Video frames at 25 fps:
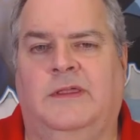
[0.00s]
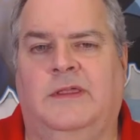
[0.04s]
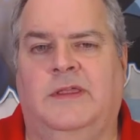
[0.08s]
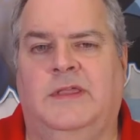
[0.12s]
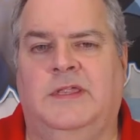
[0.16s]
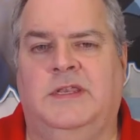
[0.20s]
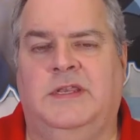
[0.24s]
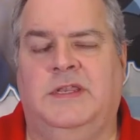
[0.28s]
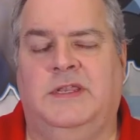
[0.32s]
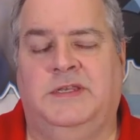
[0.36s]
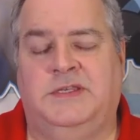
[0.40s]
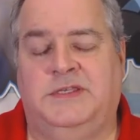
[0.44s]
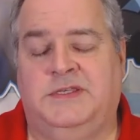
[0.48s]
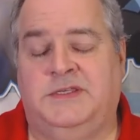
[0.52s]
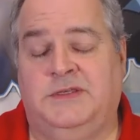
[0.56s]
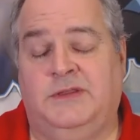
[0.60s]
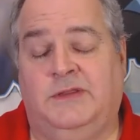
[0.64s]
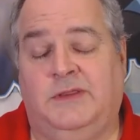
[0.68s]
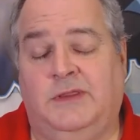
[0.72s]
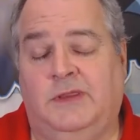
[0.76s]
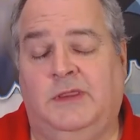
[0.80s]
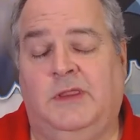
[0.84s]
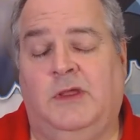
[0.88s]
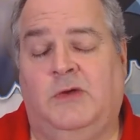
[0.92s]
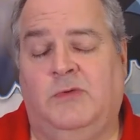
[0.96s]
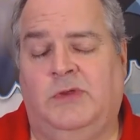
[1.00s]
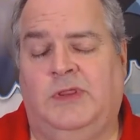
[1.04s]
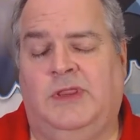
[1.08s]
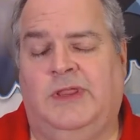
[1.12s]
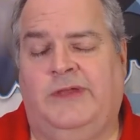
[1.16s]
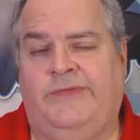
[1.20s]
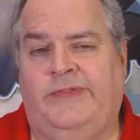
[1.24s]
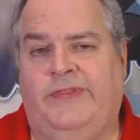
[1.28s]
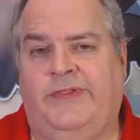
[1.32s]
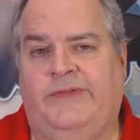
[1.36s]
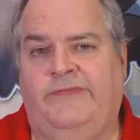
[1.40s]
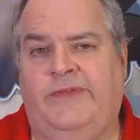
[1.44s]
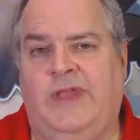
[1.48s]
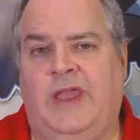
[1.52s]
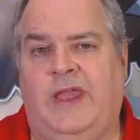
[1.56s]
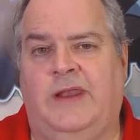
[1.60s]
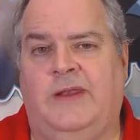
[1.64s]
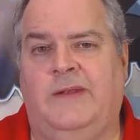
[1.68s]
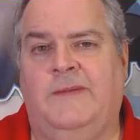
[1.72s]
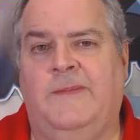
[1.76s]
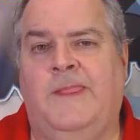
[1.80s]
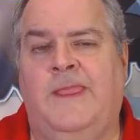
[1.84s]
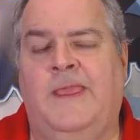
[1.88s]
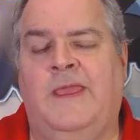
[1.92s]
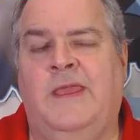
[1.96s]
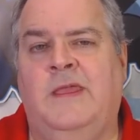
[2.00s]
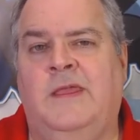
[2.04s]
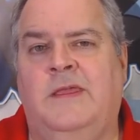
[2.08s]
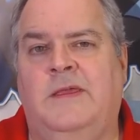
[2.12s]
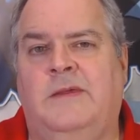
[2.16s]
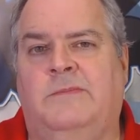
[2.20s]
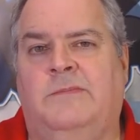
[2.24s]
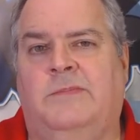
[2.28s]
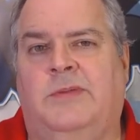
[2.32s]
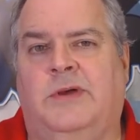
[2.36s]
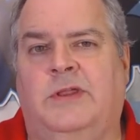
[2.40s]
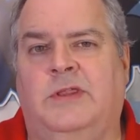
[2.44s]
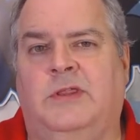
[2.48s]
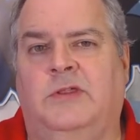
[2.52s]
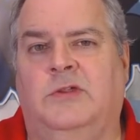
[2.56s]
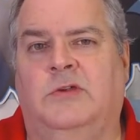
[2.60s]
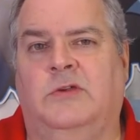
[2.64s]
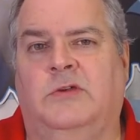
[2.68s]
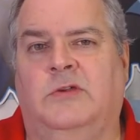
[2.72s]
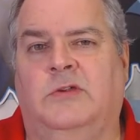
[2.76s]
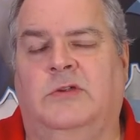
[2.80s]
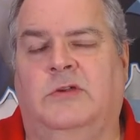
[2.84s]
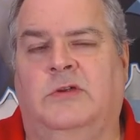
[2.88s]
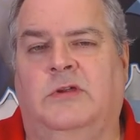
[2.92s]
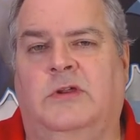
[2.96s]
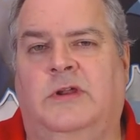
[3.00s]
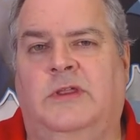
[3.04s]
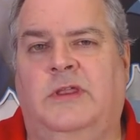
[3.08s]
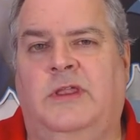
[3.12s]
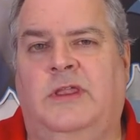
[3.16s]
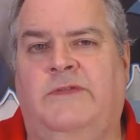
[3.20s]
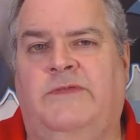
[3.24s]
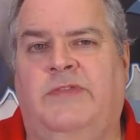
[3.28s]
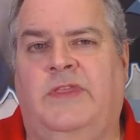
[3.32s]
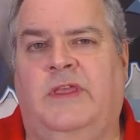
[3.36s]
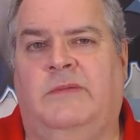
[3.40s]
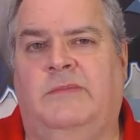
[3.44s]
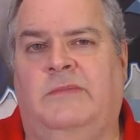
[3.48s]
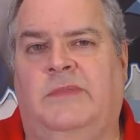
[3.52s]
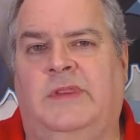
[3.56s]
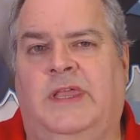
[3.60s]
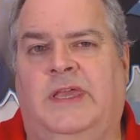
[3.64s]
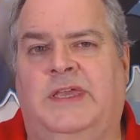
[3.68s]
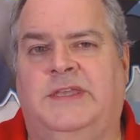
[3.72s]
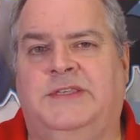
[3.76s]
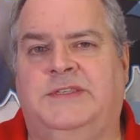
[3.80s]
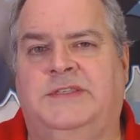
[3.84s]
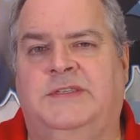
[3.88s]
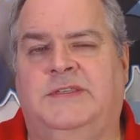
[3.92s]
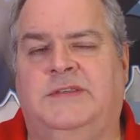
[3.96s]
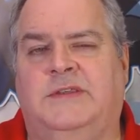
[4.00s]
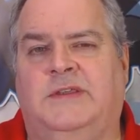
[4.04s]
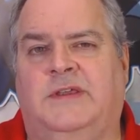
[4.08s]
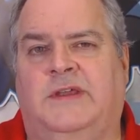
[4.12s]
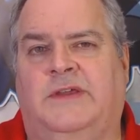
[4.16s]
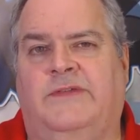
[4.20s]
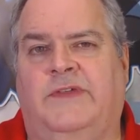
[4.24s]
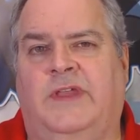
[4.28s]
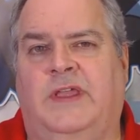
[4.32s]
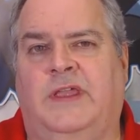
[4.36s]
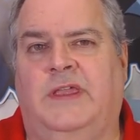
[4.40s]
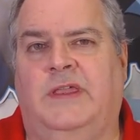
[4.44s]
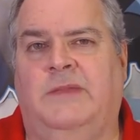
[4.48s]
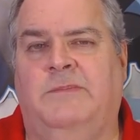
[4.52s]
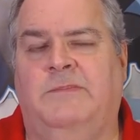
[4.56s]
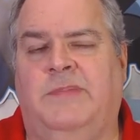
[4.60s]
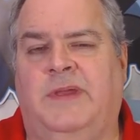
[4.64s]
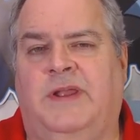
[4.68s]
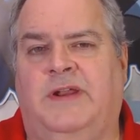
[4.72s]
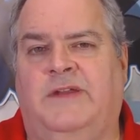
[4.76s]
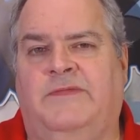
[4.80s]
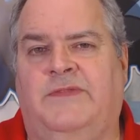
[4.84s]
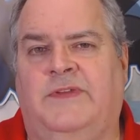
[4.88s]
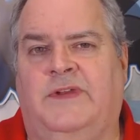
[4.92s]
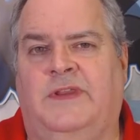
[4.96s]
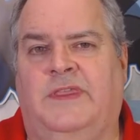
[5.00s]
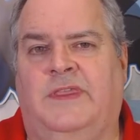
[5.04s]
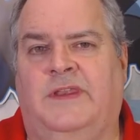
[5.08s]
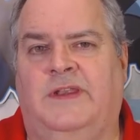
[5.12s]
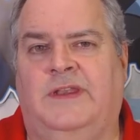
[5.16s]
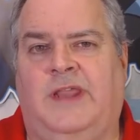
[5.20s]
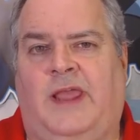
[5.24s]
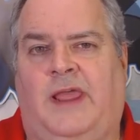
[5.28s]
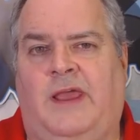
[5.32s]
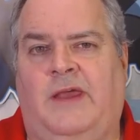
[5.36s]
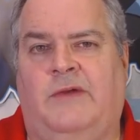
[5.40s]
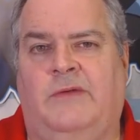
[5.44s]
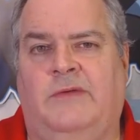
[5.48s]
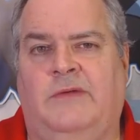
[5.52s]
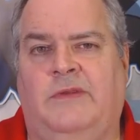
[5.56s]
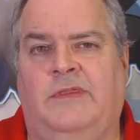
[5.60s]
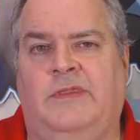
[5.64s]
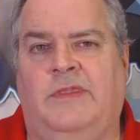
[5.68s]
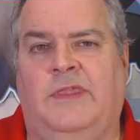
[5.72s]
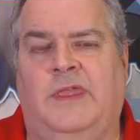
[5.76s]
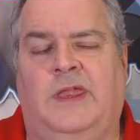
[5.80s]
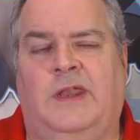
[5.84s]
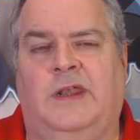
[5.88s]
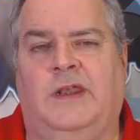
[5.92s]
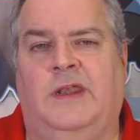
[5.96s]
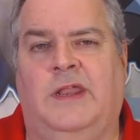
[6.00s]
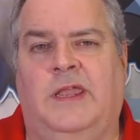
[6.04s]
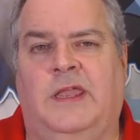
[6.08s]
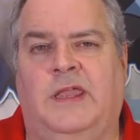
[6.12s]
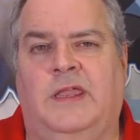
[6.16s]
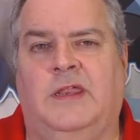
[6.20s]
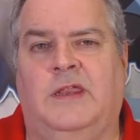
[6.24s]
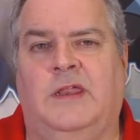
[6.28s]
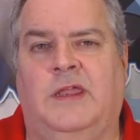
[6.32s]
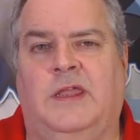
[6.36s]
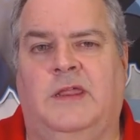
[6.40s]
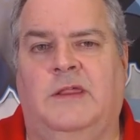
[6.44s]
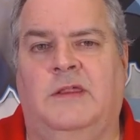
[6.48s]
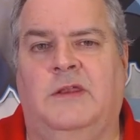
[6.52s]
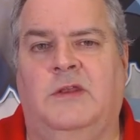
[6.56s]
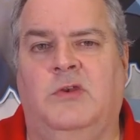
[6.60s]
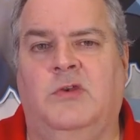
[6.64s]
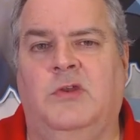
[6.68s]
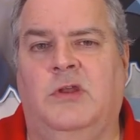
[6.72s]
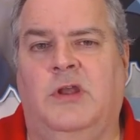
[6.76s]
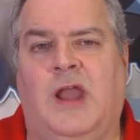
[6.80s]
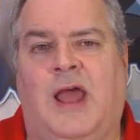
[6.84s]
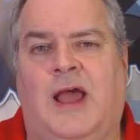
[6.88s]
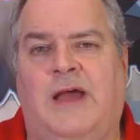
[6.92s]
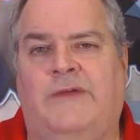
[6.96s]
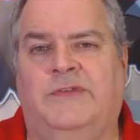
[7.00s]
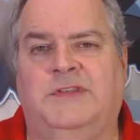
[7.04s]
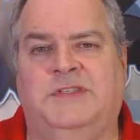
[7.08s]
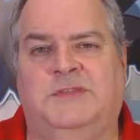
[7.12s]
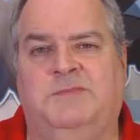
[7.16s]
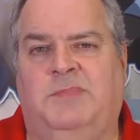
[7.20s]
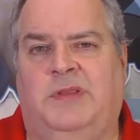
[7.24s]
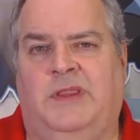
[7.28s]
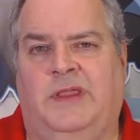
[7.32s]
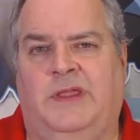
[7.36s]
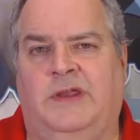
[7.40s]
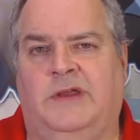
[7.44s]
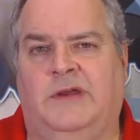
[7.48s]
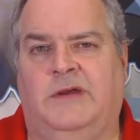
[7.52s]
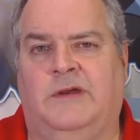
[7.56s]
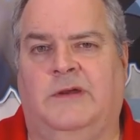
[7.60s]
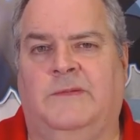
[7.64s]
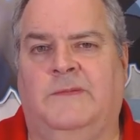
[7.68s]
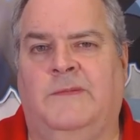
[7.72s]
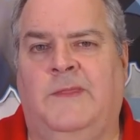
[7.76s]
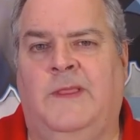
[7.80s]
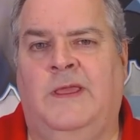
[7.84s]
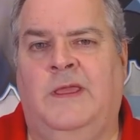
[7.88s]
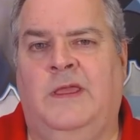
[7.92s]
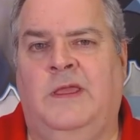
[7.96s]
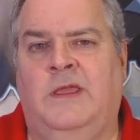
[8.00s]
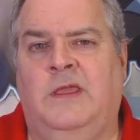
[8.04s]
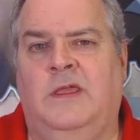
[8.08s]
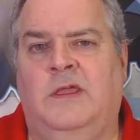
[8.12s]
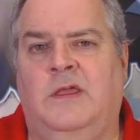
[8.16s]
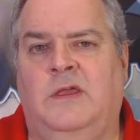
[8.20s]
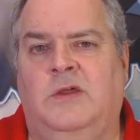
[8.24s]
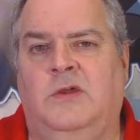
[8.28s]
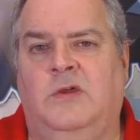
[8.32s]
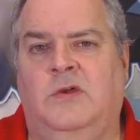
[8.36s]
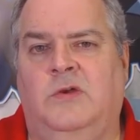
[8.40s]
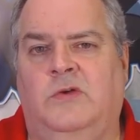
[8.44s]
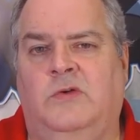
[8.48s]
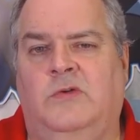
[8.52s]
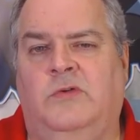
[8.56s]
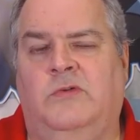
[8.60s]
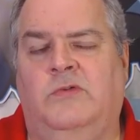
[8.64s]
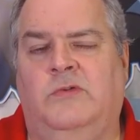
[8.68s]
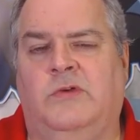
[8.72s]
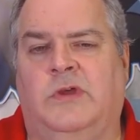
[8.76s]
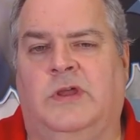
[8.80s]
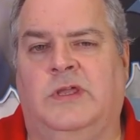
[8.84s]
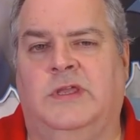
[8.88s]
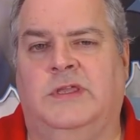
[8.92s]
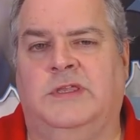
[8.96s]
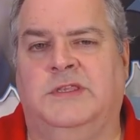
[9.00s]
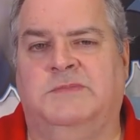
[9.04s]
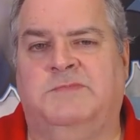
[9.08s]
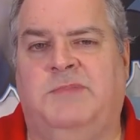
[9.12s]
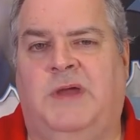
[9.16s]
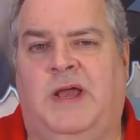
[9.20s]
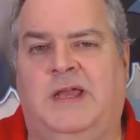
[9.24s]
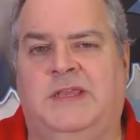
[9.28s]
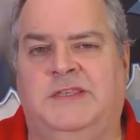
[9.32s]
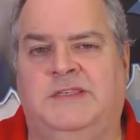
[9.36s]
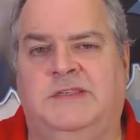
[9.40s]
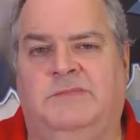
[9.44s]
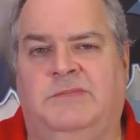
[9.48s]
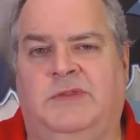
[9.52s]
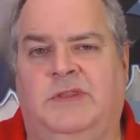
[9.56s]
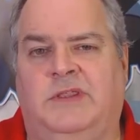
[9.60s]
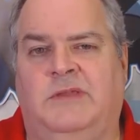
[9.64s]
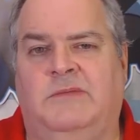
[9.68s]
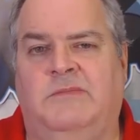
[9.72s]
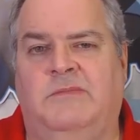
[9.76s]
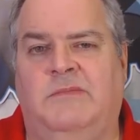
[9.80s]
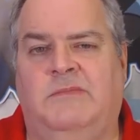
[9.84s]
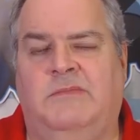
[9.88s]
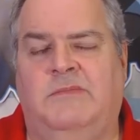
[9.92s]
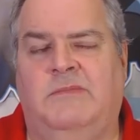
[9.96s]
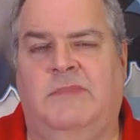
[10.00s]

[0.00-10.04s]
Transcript: It's still a lower level event, but you're going to give them less of a benefit of the doubt than a novice player who is possibly